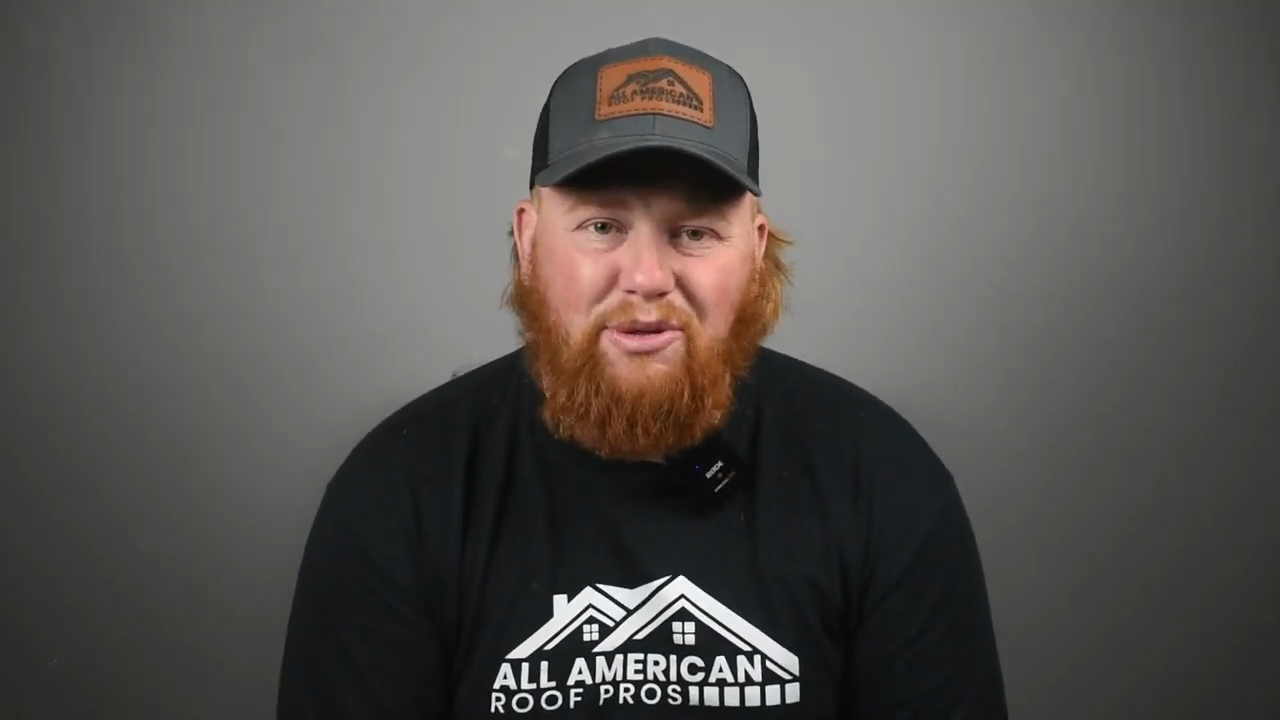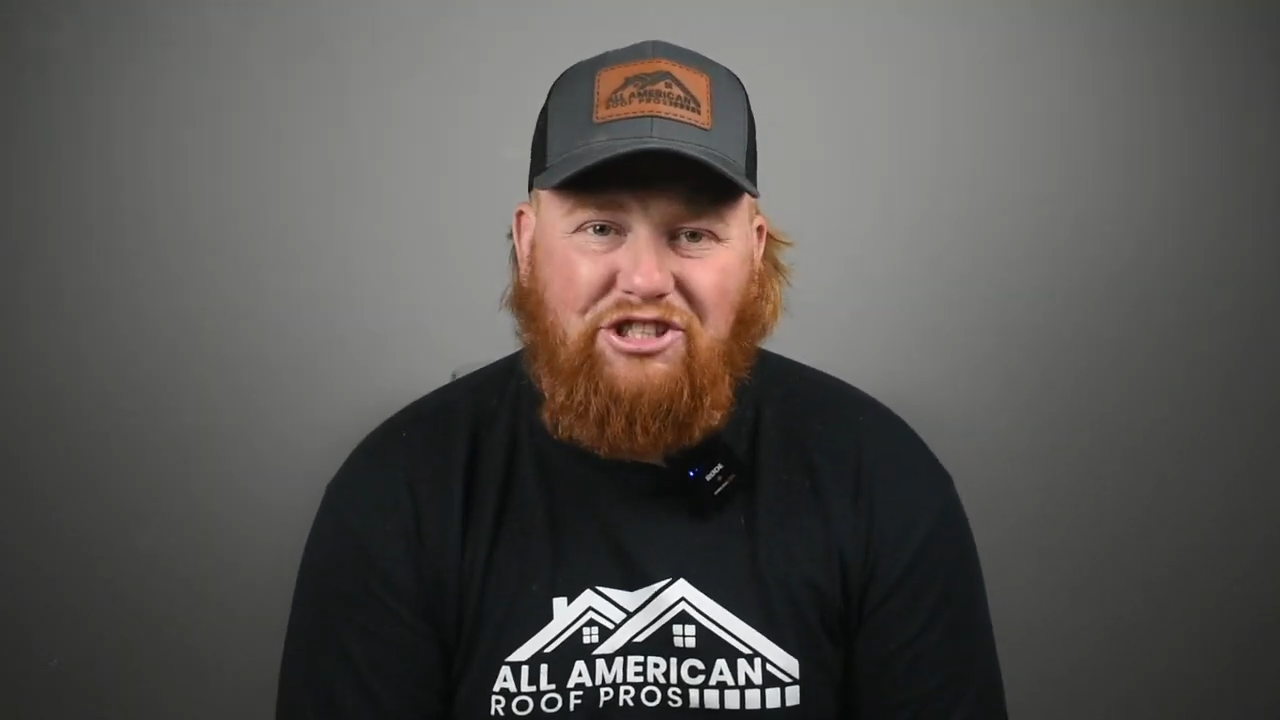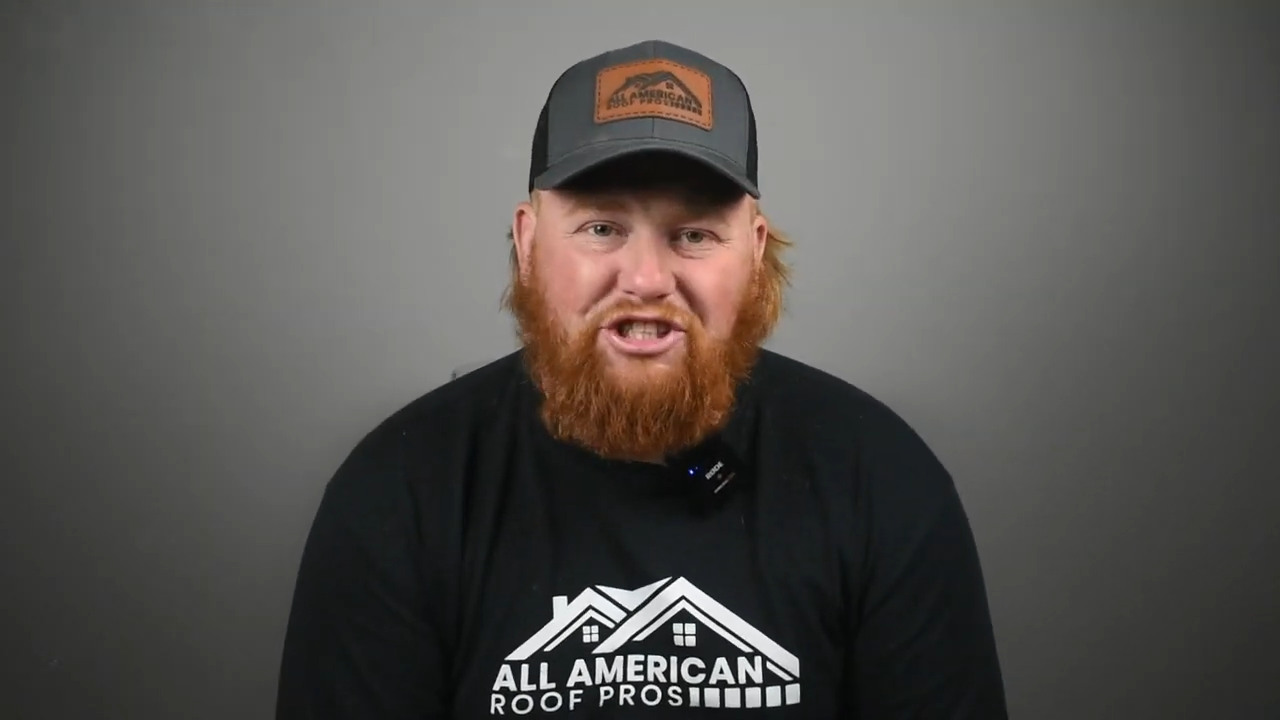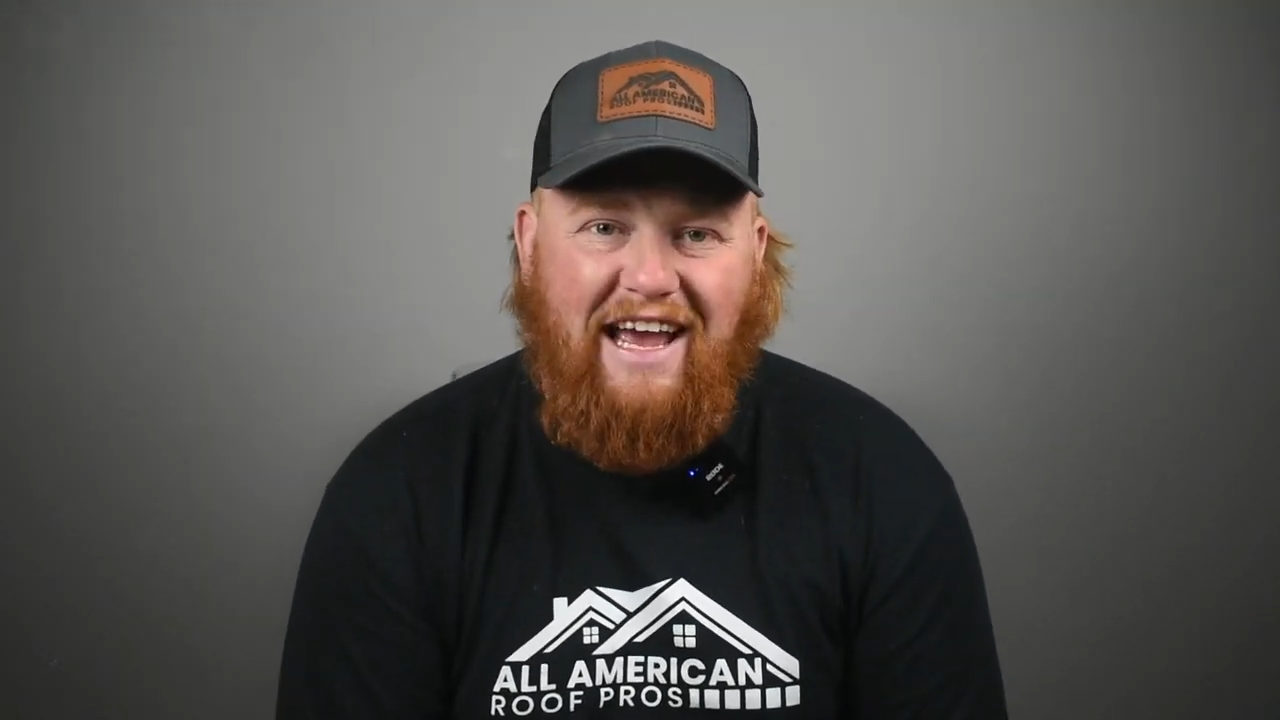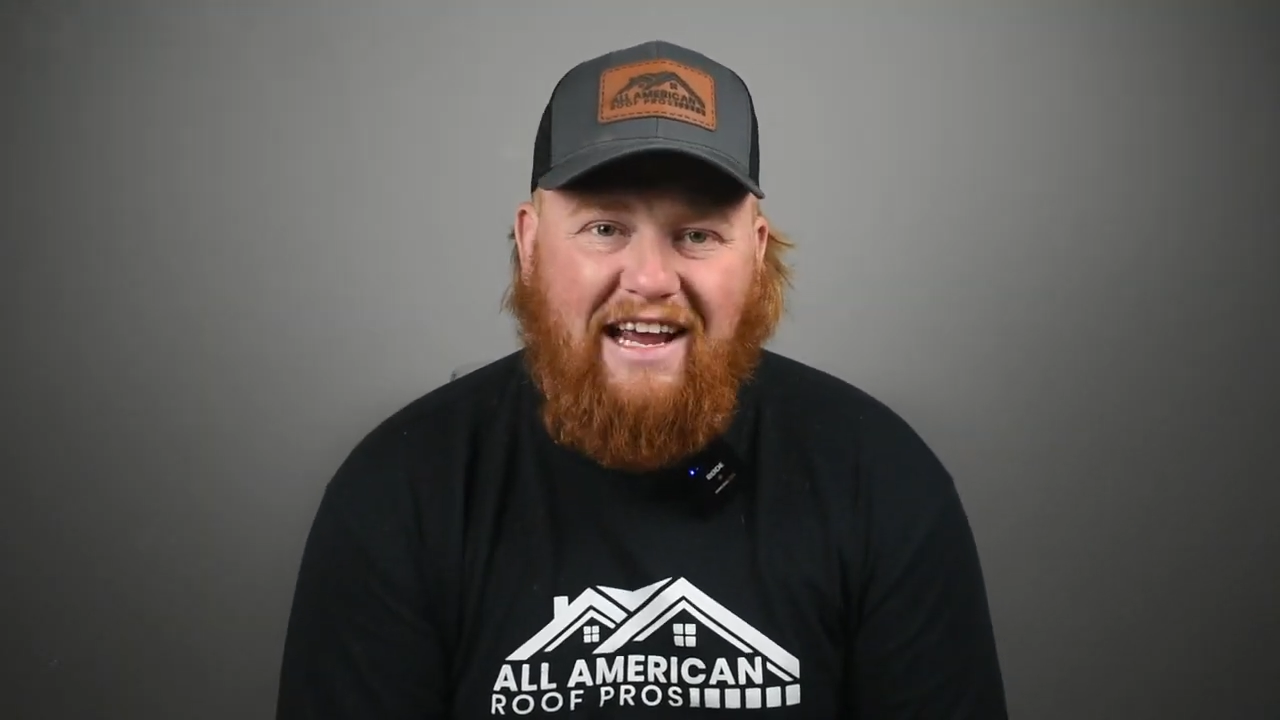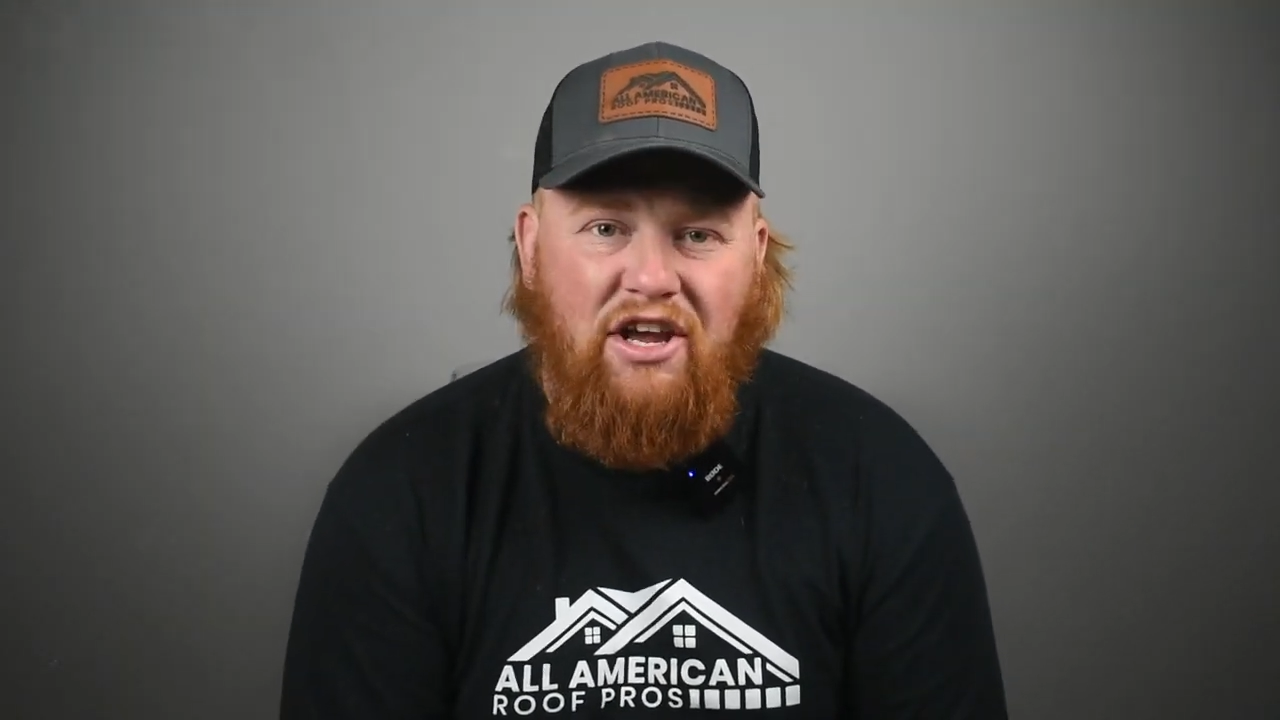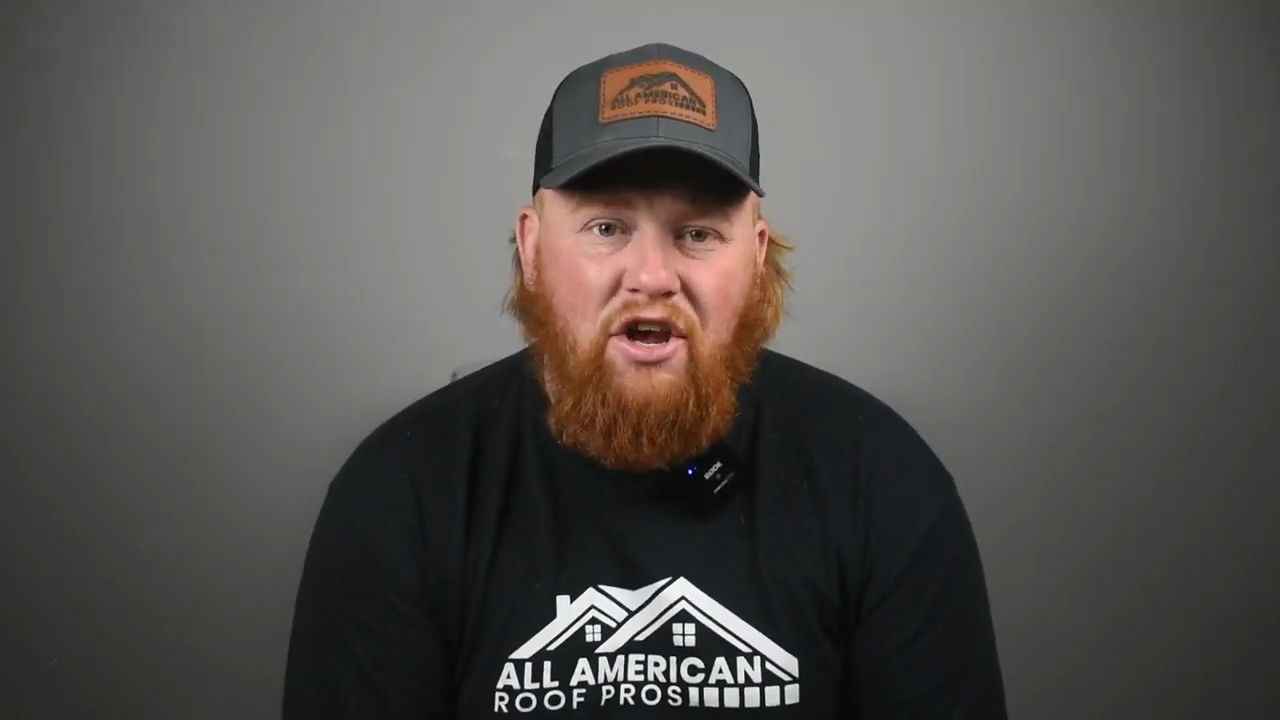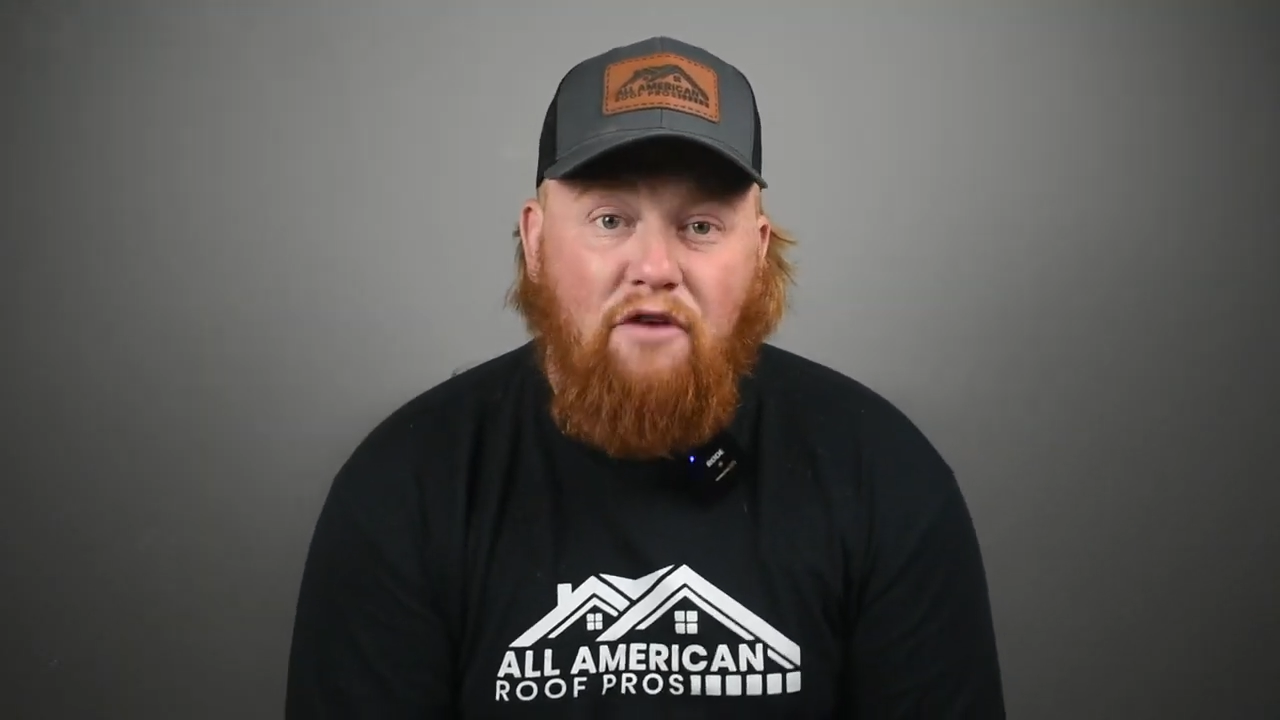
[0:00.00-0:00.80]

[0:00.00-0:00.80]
you a check